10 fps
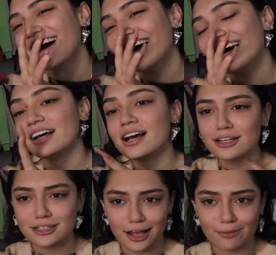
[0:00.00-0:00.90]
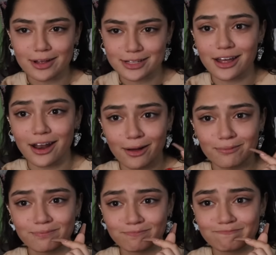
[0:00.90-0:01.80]
Do you like my setup?
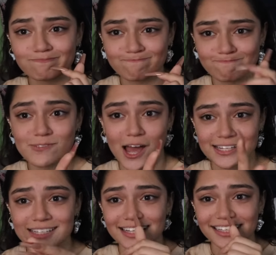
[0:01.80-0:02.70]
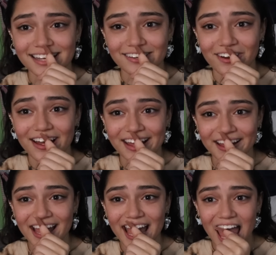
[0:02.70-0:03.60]
Nice and clean,
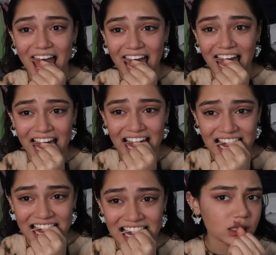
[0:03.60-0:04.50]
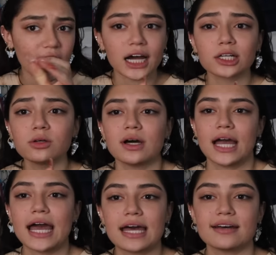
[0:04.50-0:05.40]
right? I don't
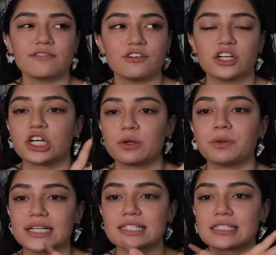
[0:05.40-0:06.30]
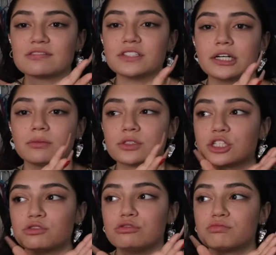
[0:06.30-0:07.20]
have a good place to film,
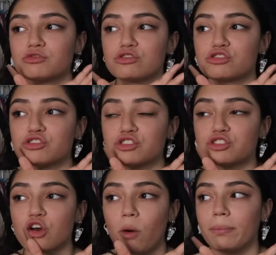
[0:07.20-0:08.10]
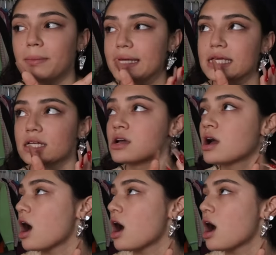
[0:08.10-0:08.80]
so don't be mean.